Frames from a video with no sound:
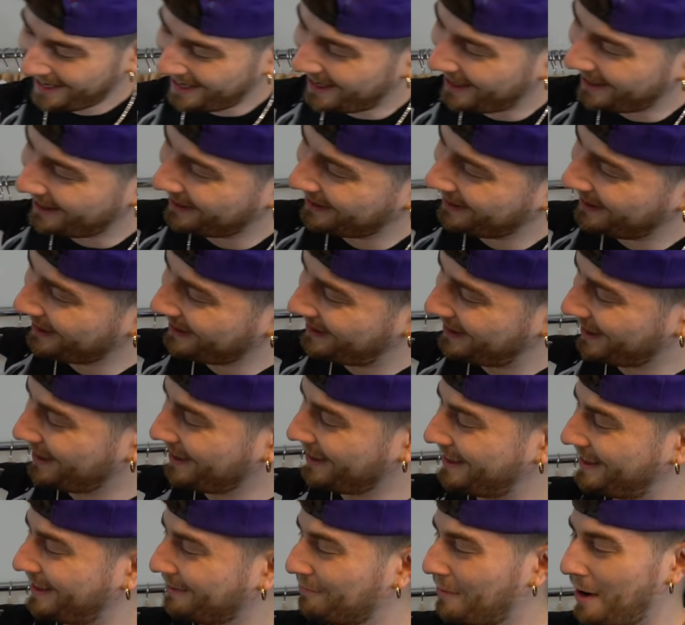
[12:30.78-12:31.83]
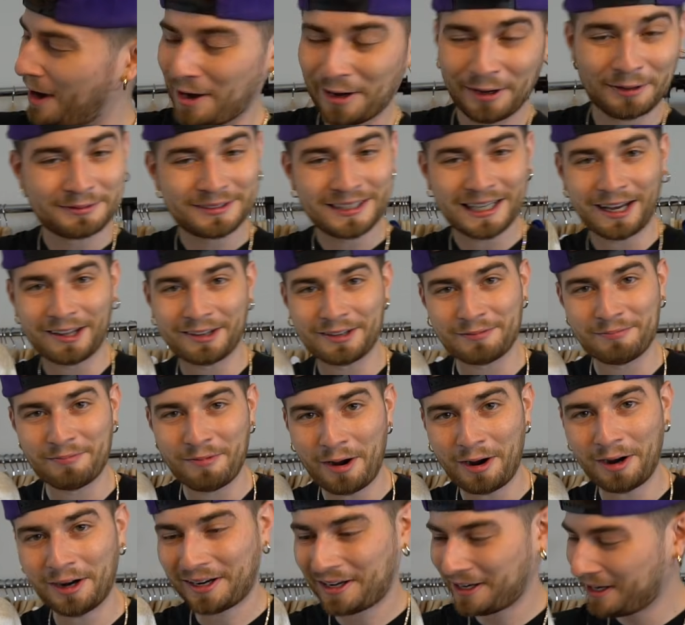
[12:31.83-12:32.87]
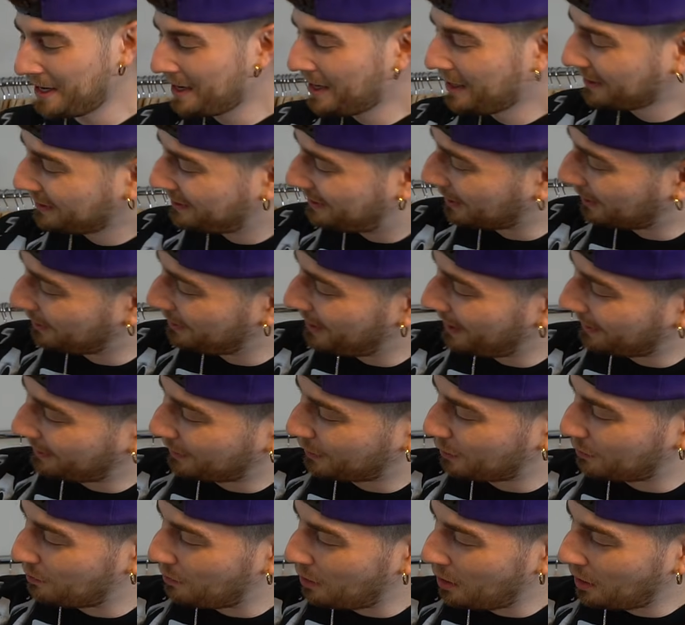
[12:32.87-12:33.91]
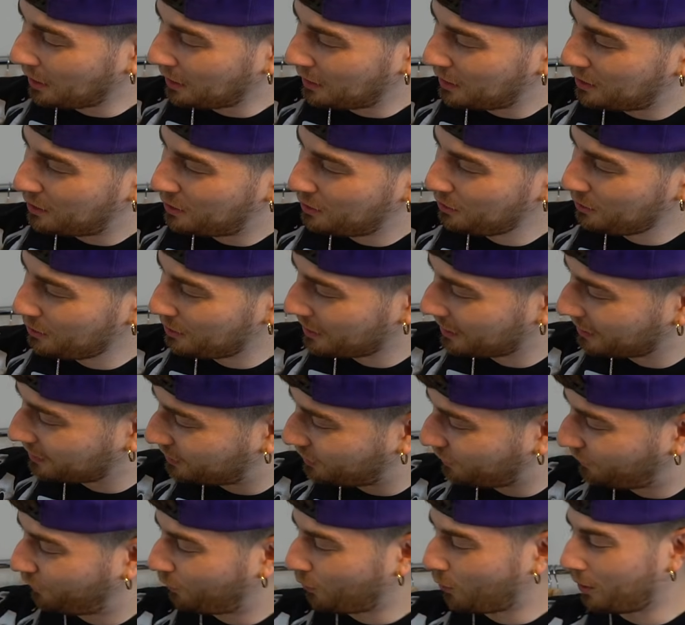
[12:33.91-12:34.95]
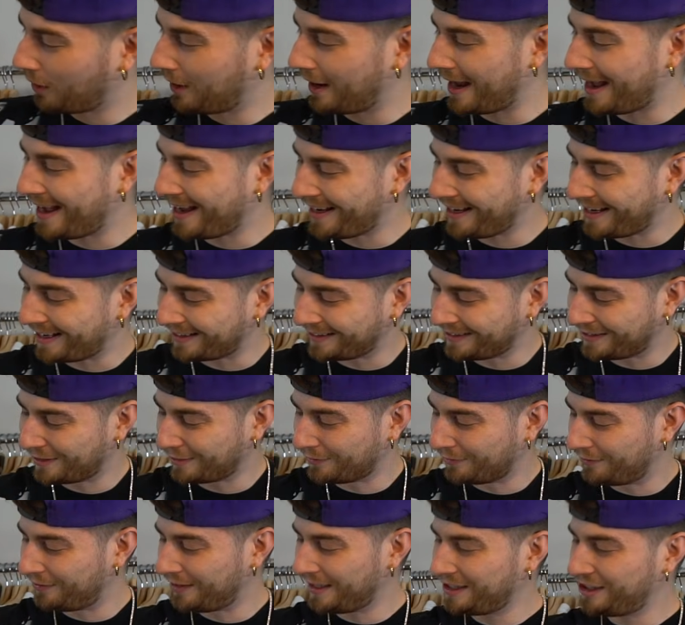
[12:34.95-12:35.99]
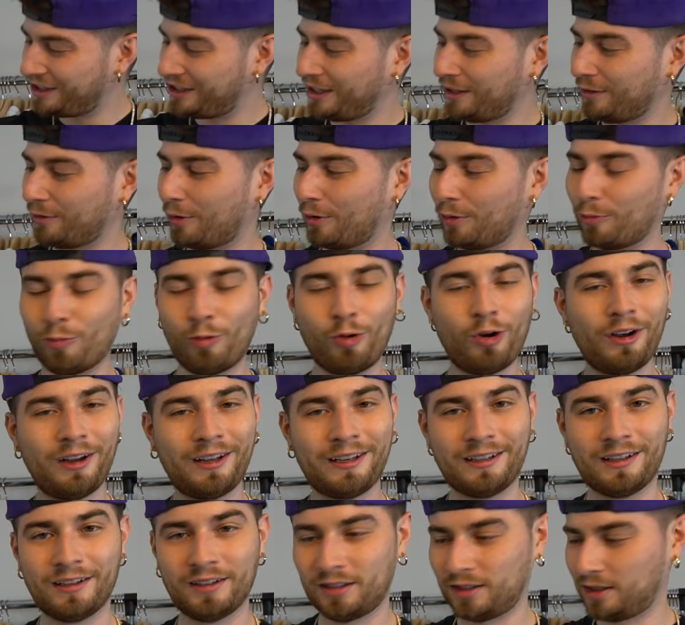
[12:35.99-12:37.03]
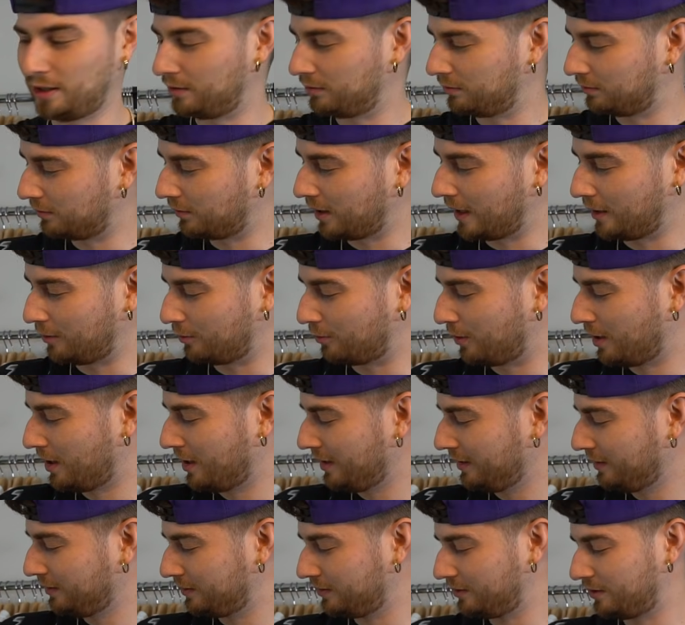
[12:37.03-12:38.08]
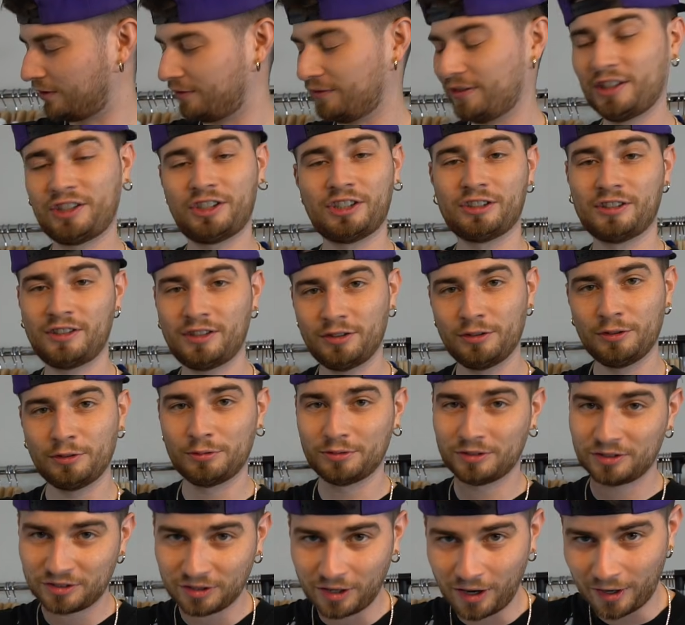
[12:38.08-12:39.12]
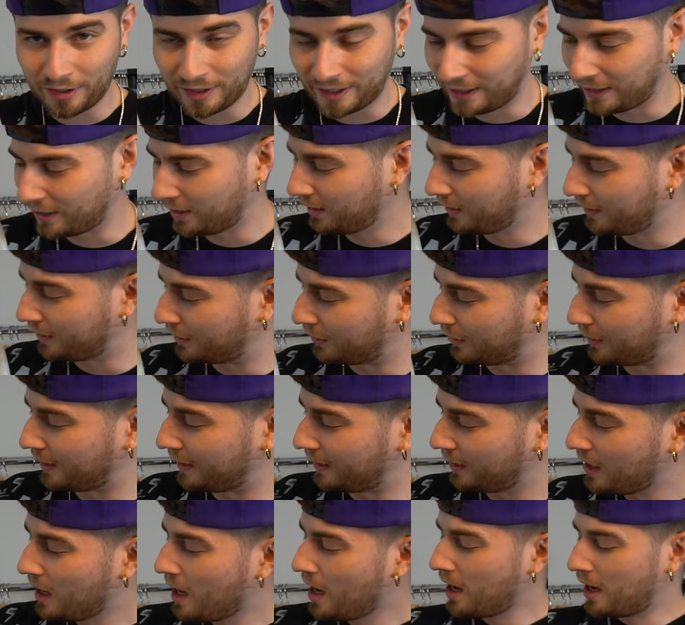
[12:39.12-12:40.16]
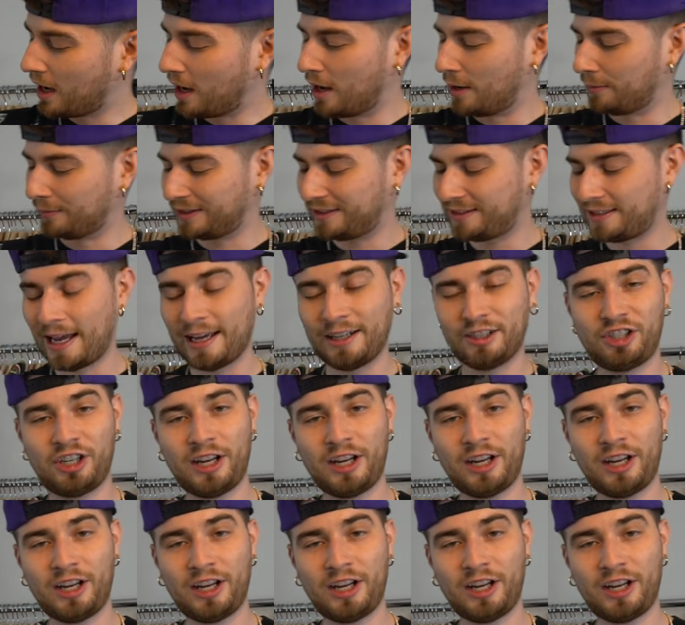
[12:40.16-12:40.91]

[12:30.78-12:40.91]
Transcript: and this is my hometown Lamarck. So you got the Lamarck Cougars for a Division One, or wait, what? Division Two, sorry, illiterate, um, state